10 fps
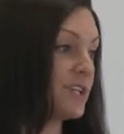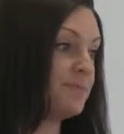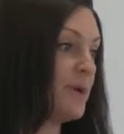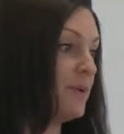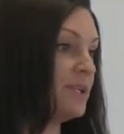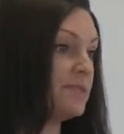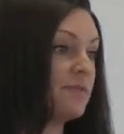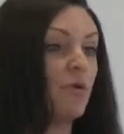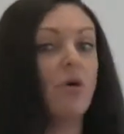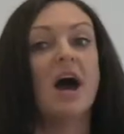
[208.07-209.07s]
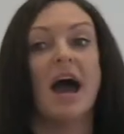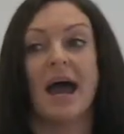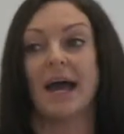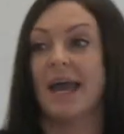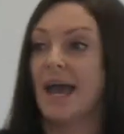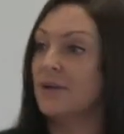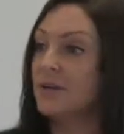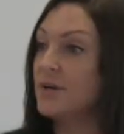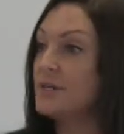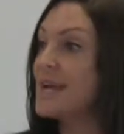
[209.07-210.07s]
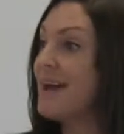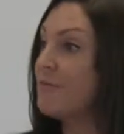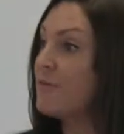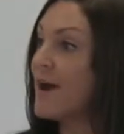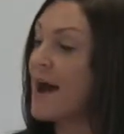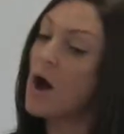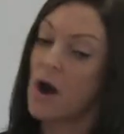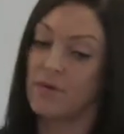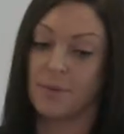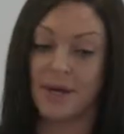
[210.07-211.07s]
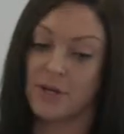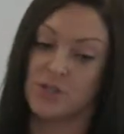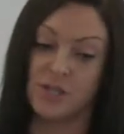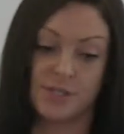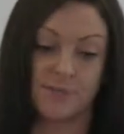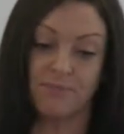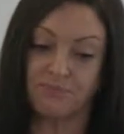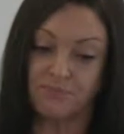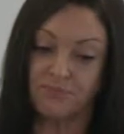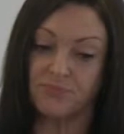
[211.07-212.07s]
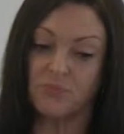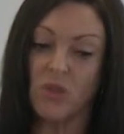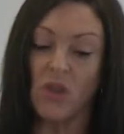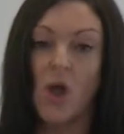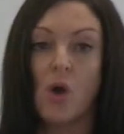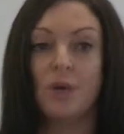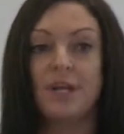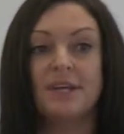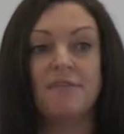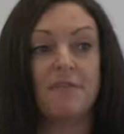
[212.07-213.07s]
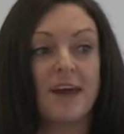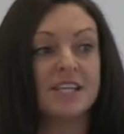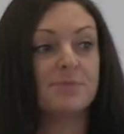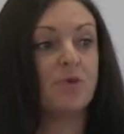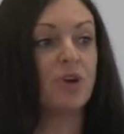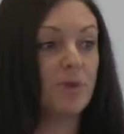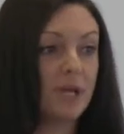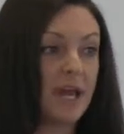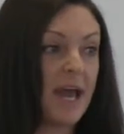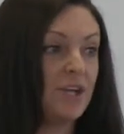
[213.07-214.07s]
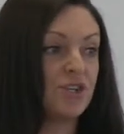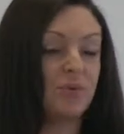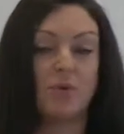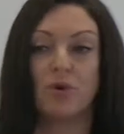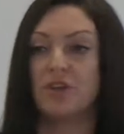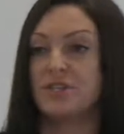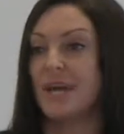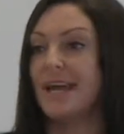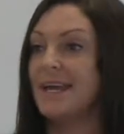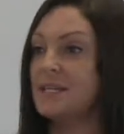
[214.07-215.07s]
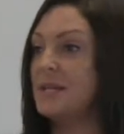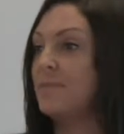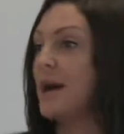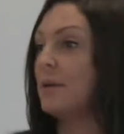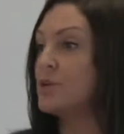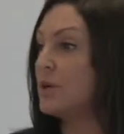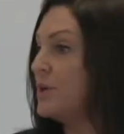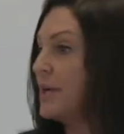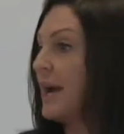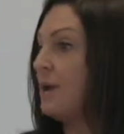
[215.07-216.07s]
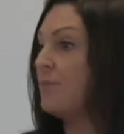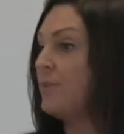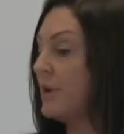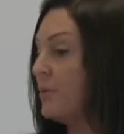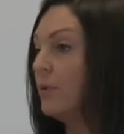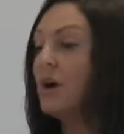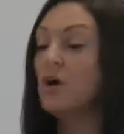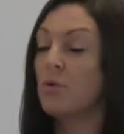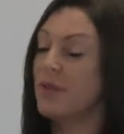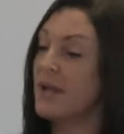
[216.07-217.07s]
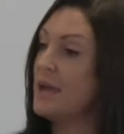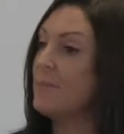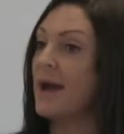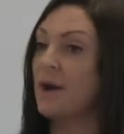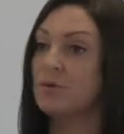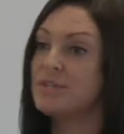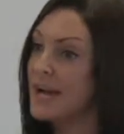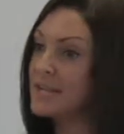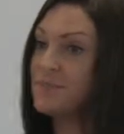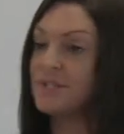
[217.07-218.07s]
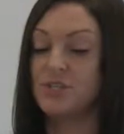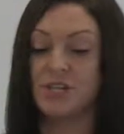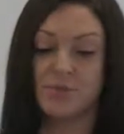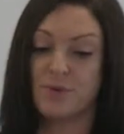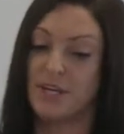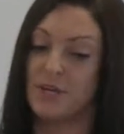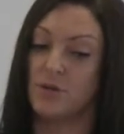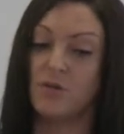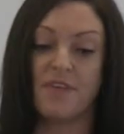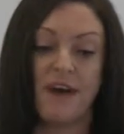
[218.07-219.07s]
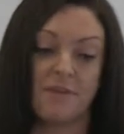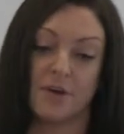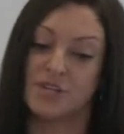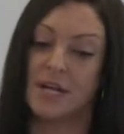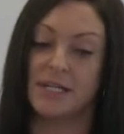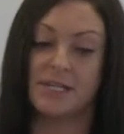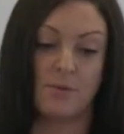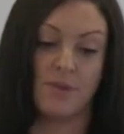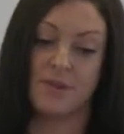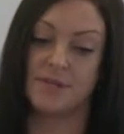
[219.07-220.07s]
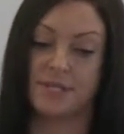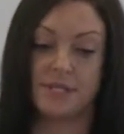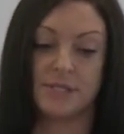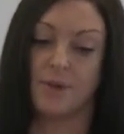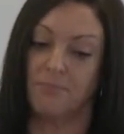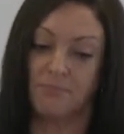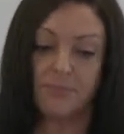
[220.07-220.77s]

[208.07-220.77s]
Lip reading: experience for our candidates and for our hiring managers. We needed flexible communication. We wanted to easily be able to communicate with people with email, text messages. We needed all of that functionality within the system.